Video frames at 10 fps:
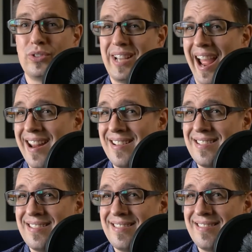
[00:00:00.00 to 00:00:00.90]

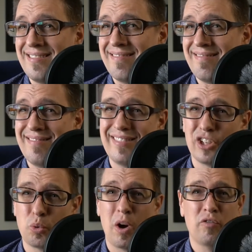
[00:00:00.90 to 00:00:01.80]
10 to
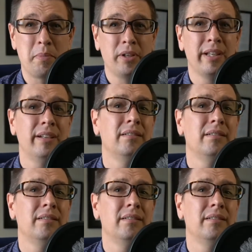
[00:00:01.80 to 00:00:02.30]
12 million,